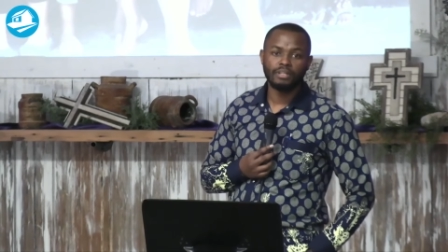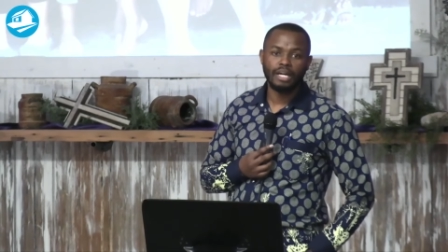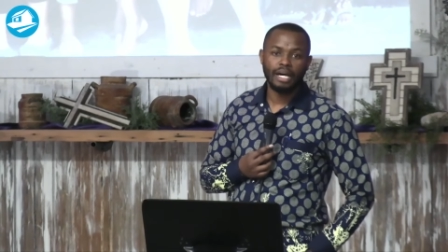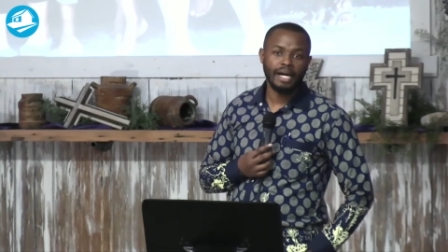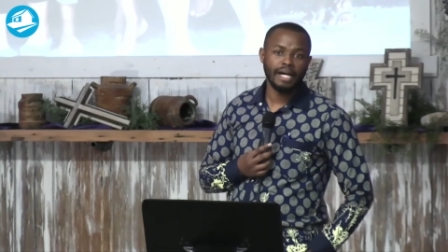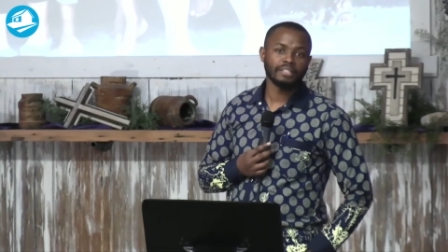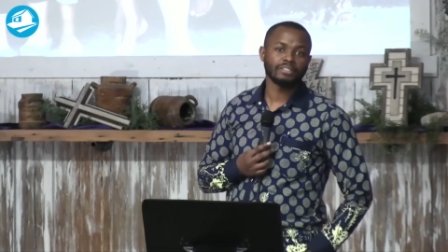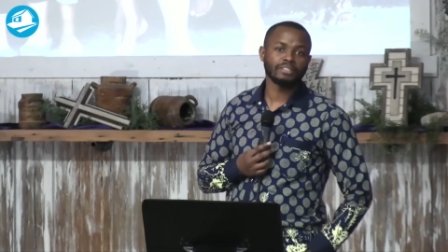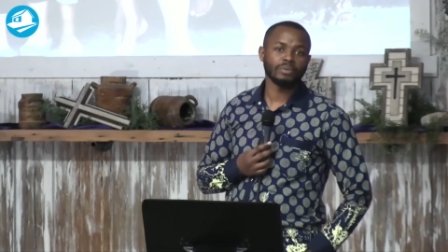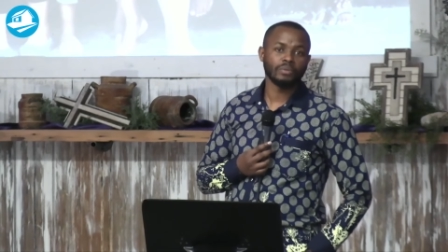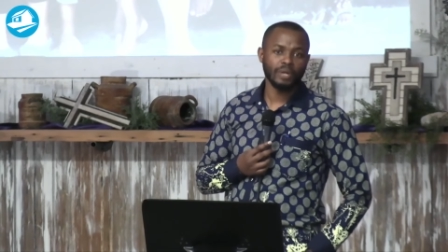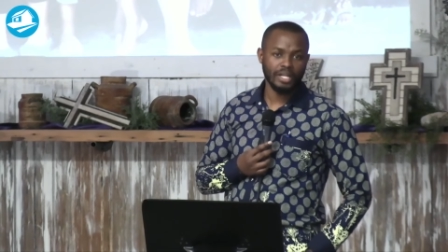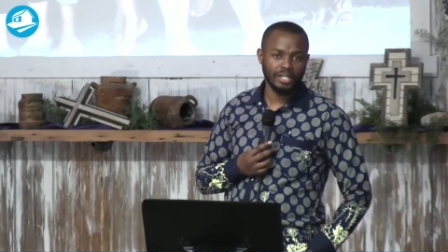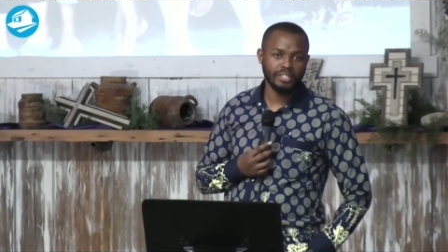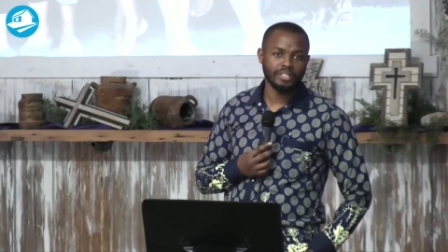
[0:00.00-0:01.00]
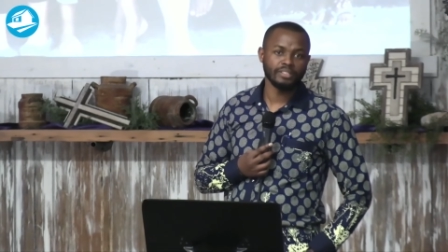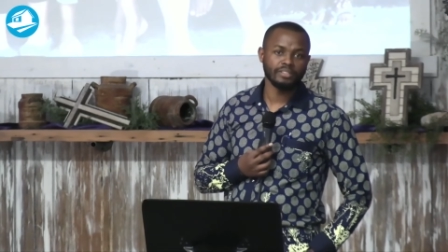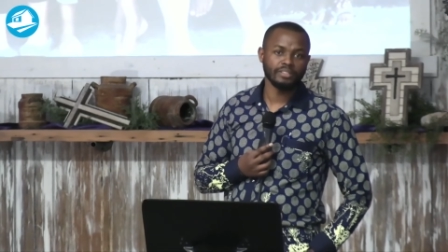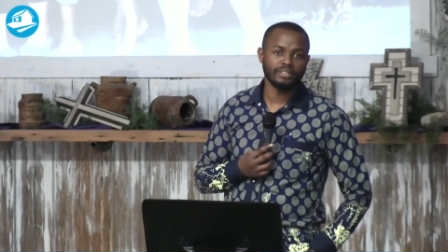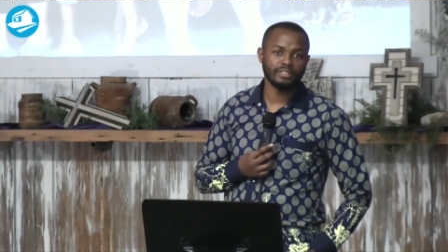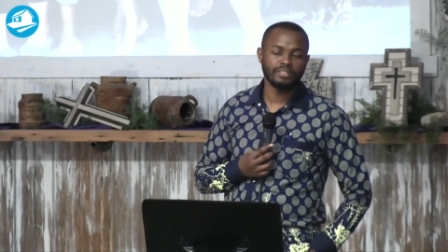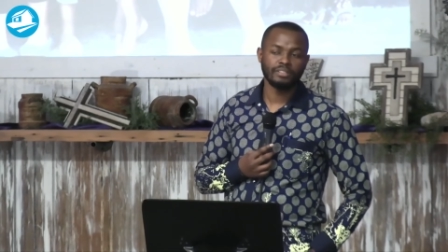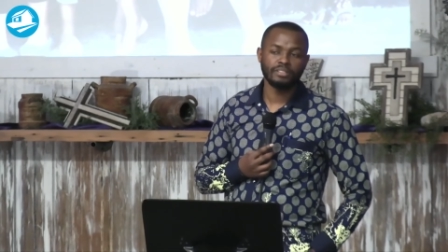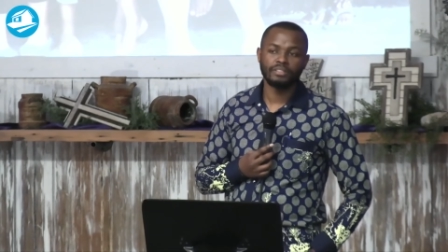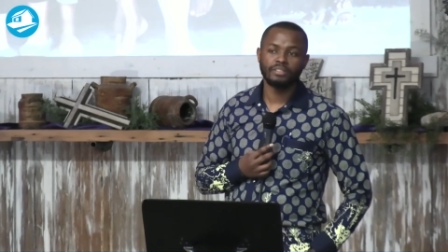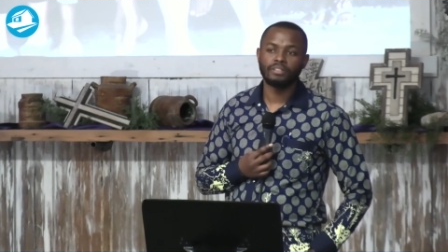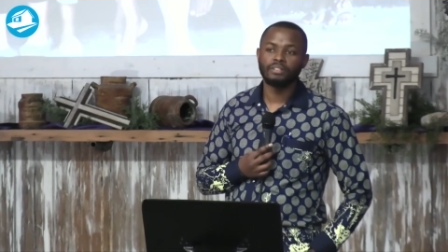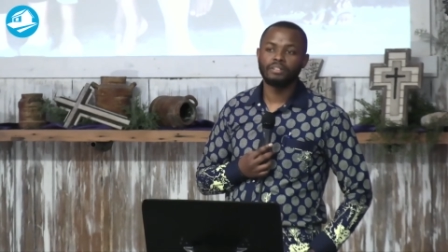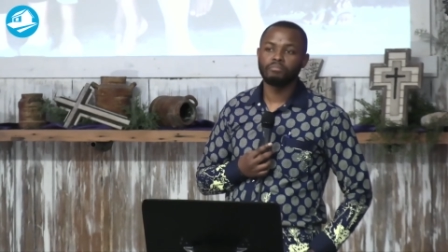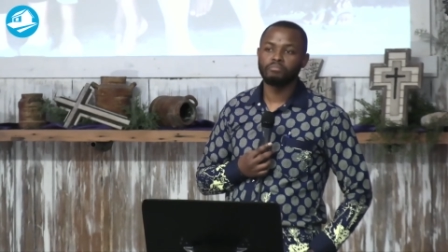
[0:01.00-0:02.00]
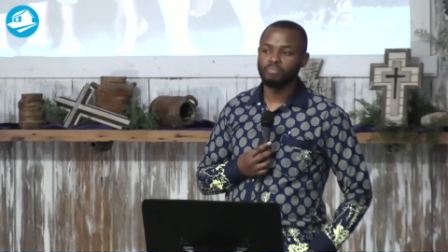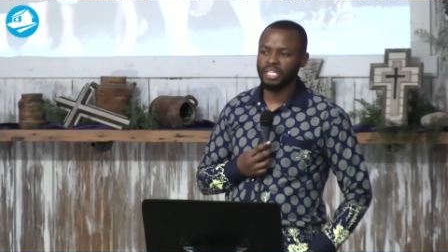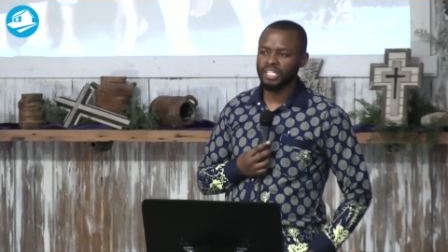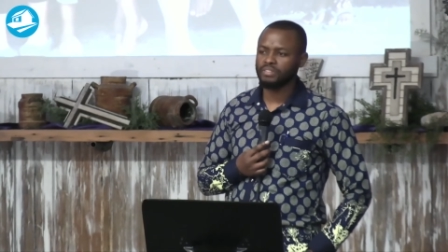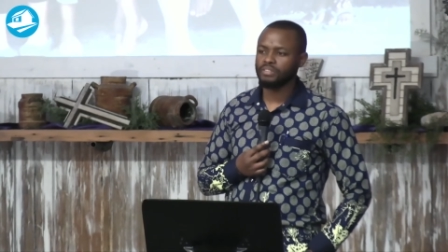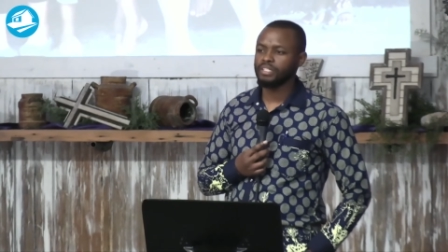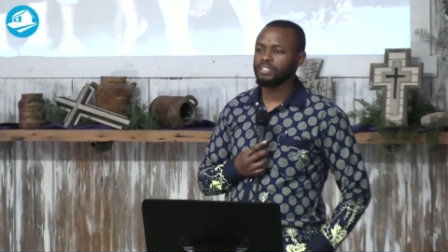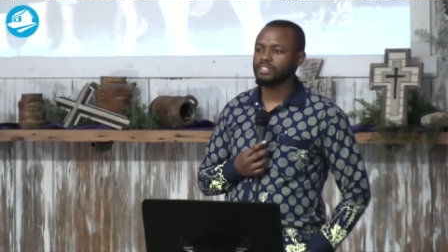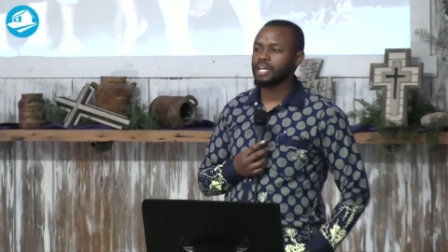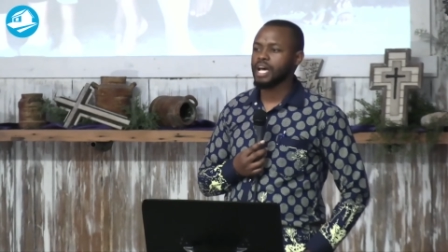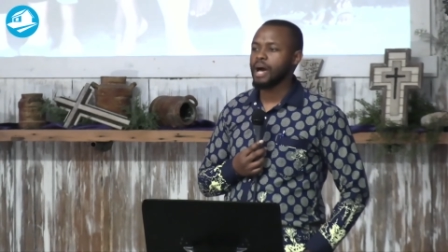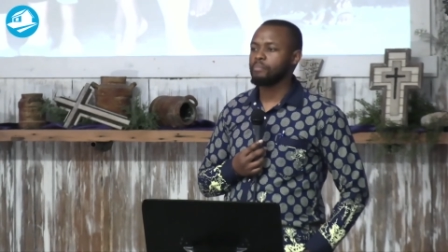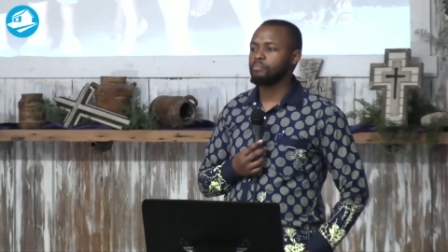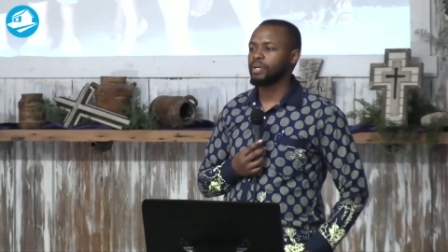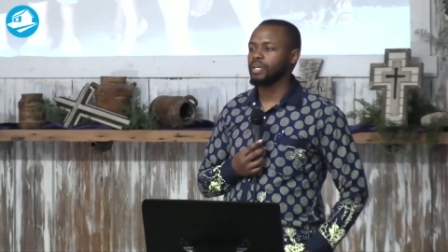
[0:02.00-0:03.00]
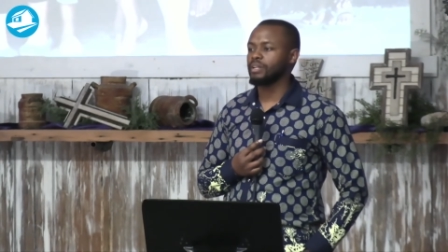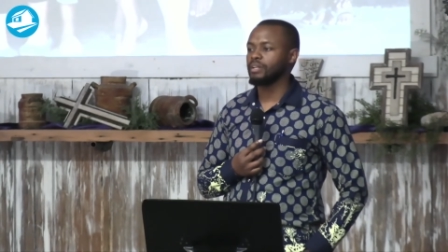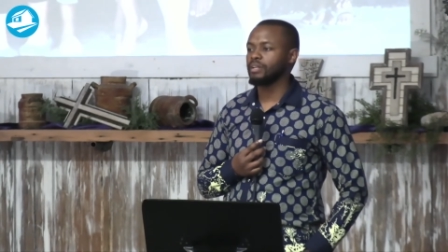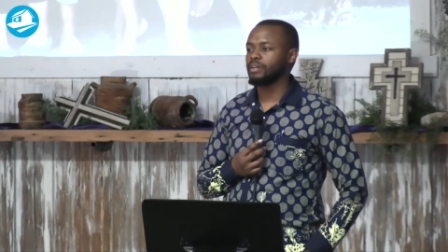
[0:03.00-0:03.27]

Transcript: Ask questions. Make things happen.